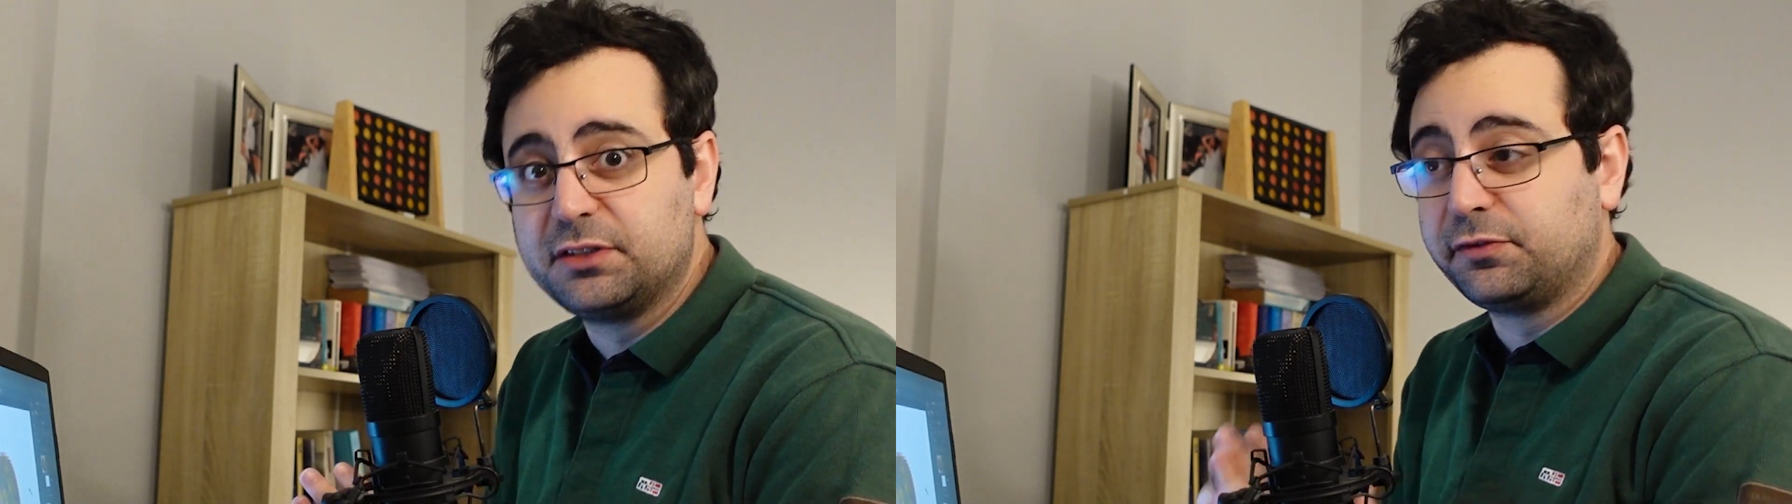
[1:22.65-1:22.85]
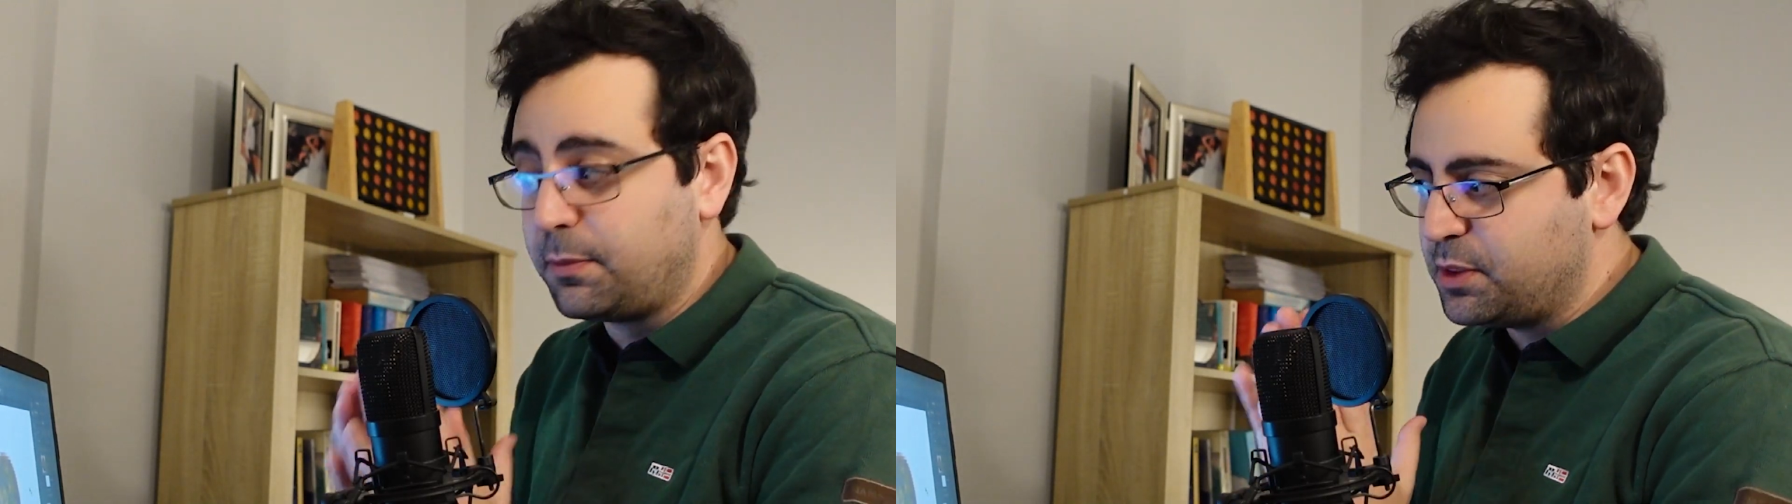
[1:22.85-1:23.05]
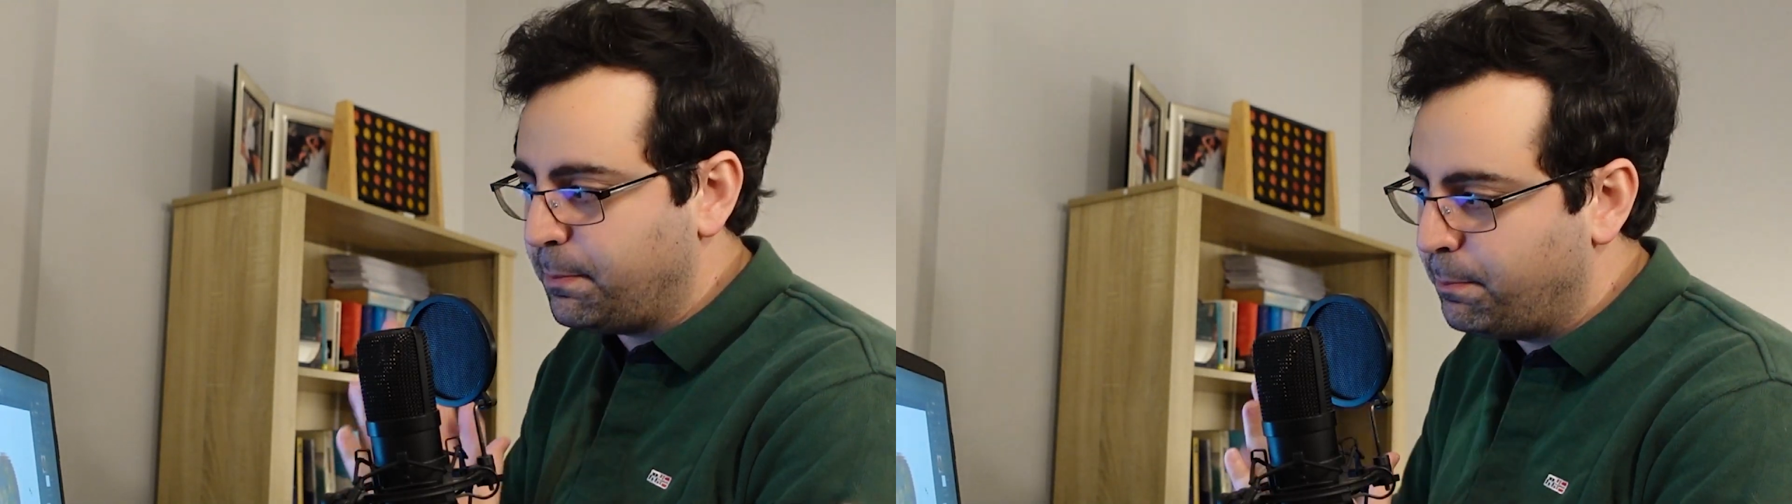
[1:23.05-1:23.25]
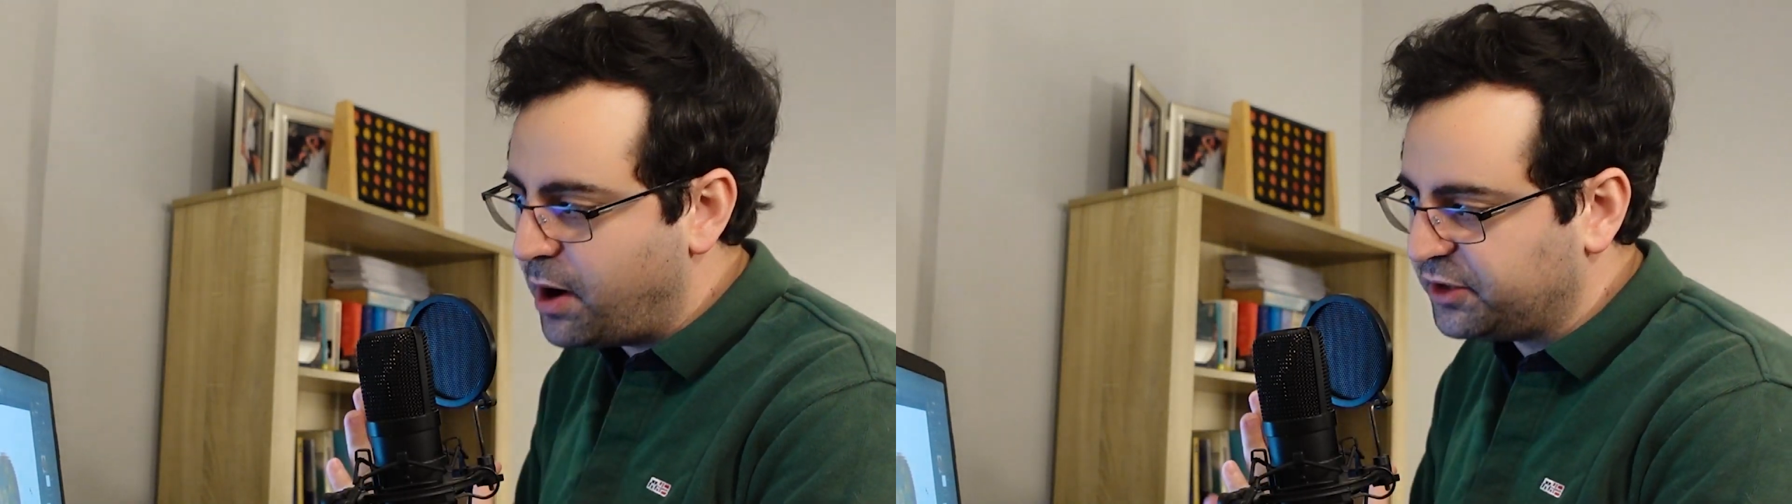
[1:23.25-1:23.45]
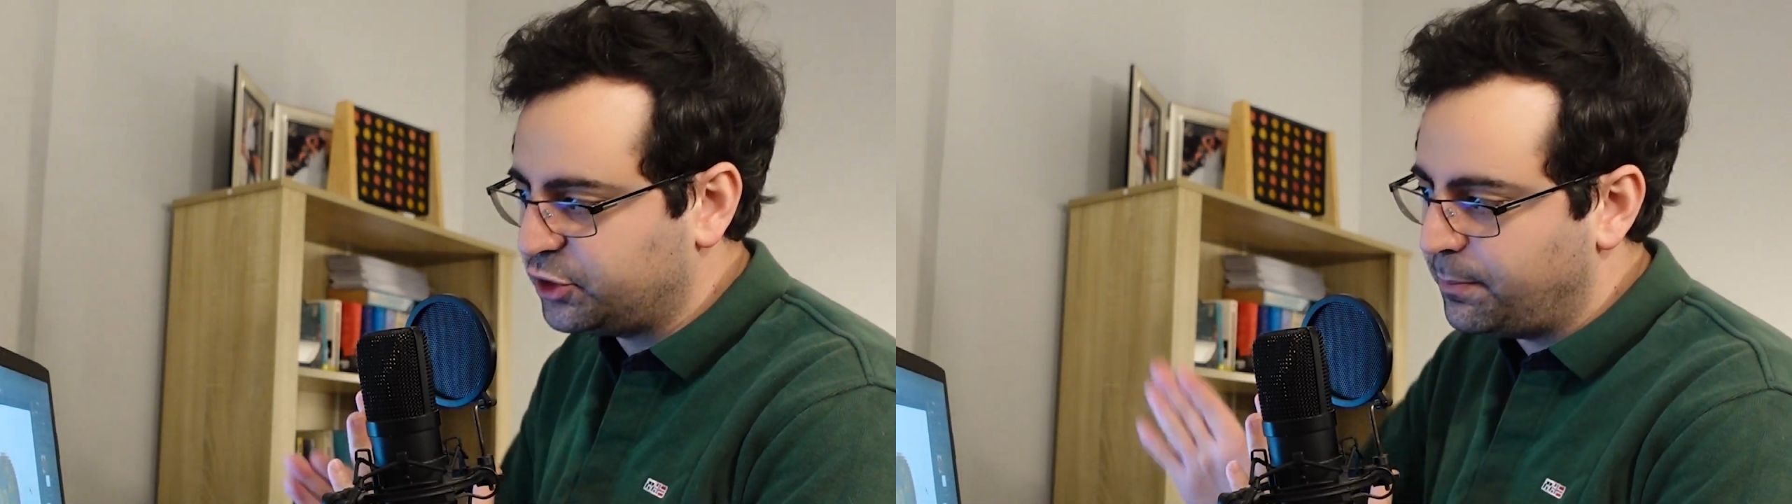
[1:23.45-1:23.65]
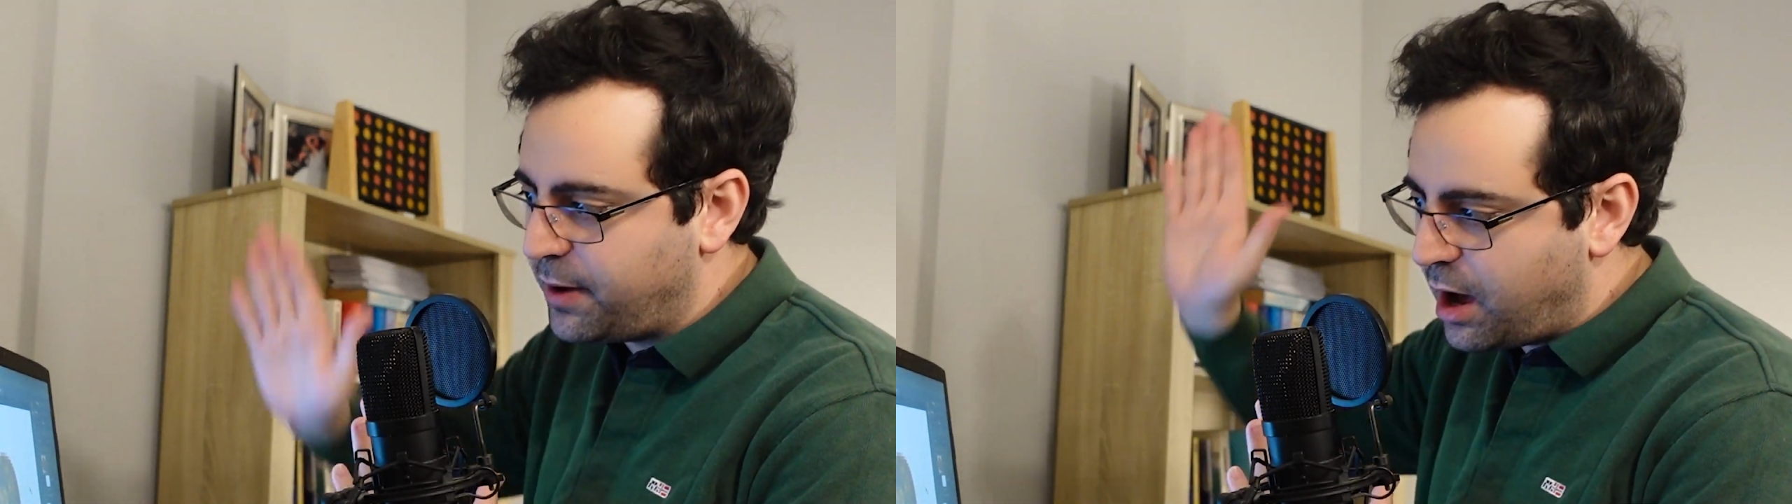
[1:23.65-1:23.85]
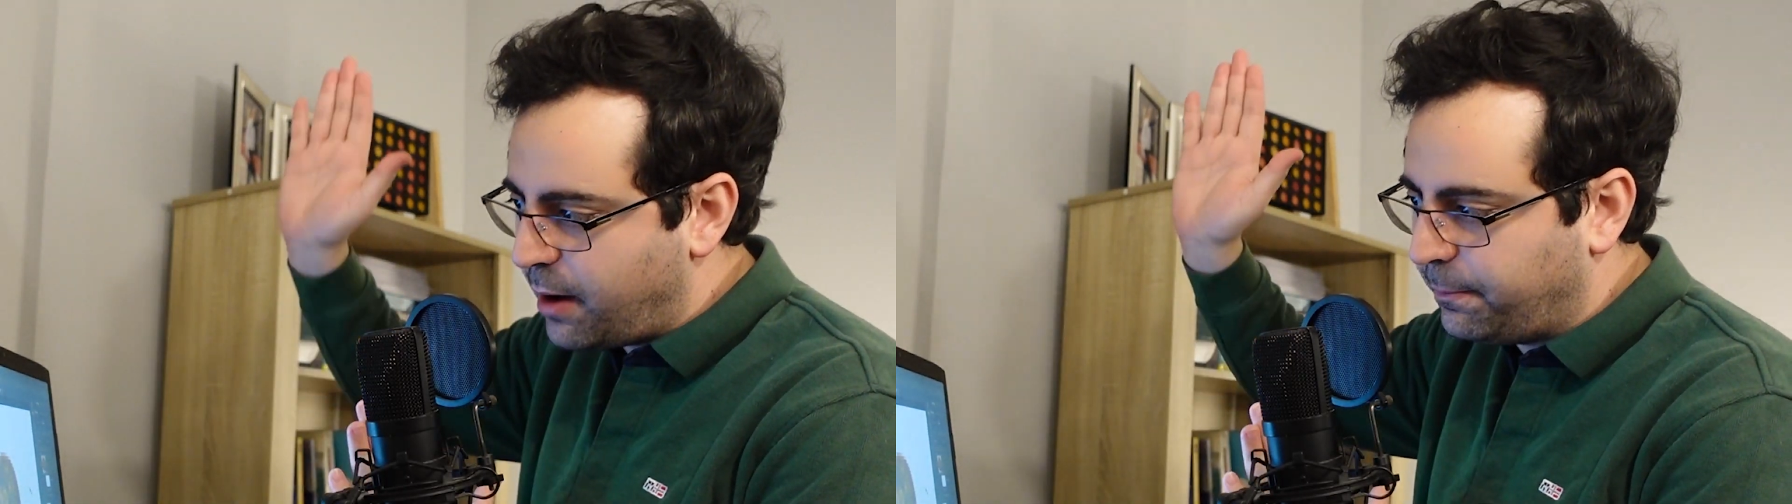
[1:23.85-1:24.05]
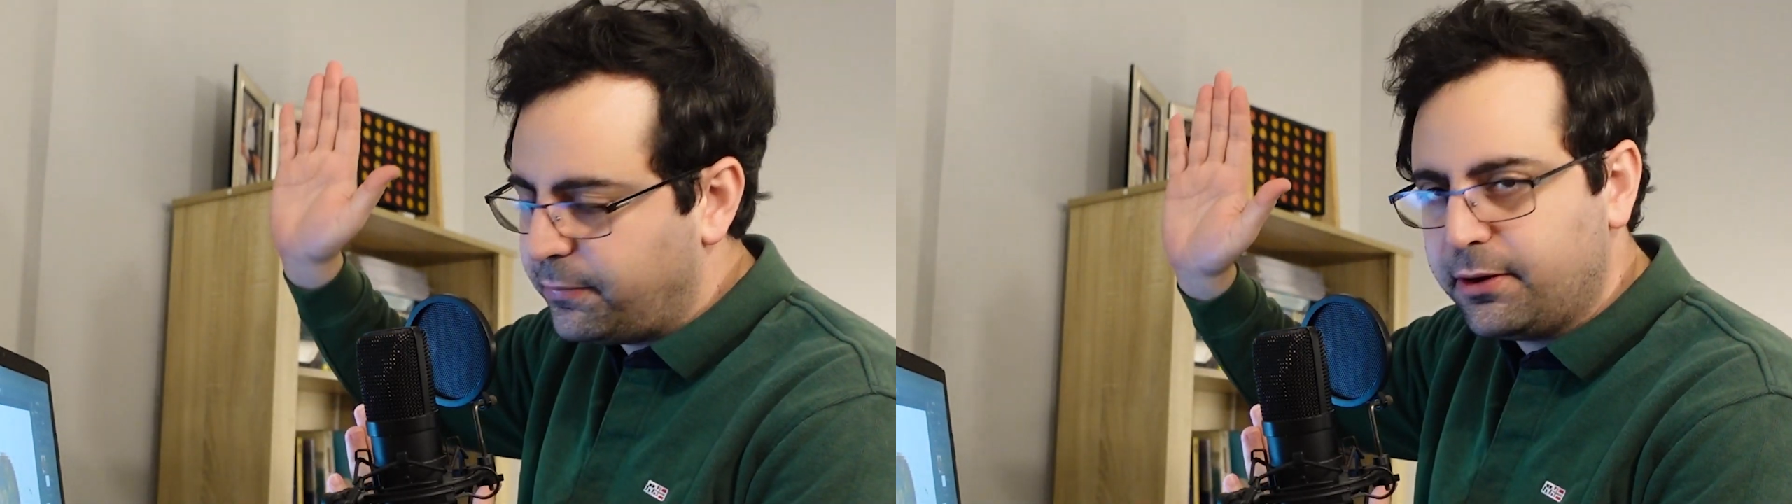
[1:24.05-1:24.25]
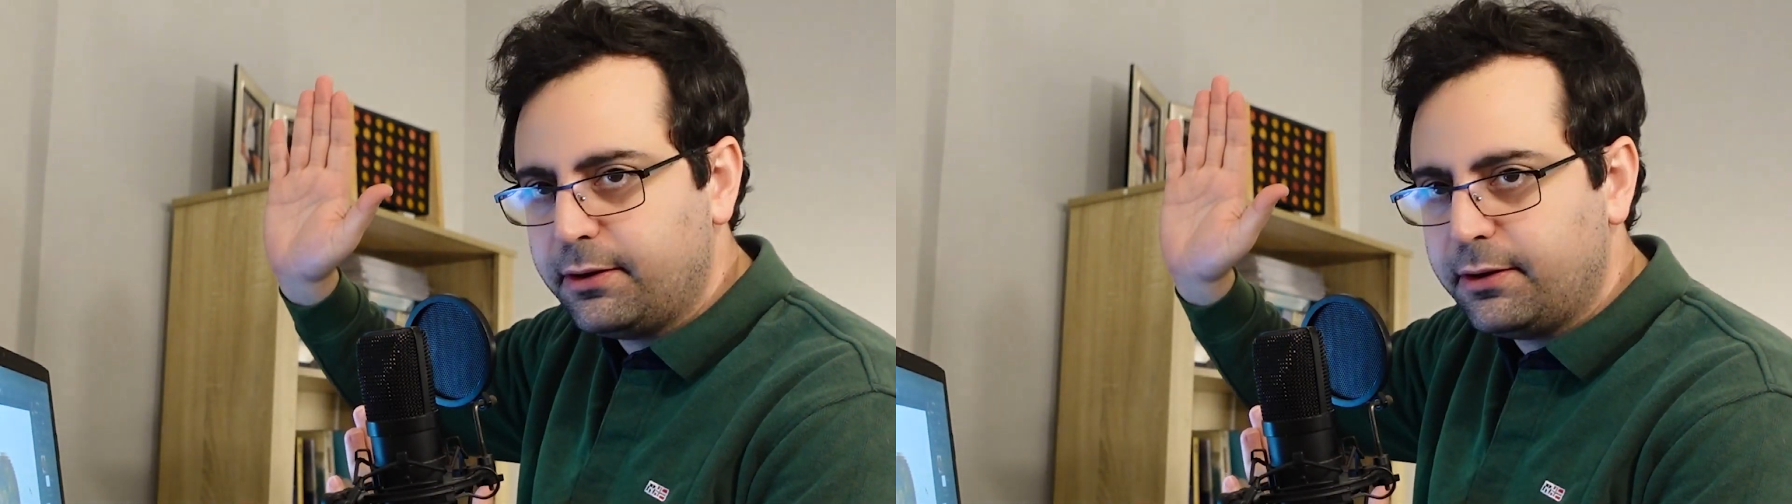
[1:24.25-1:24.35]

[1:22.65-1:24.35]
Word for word: from the bottom up.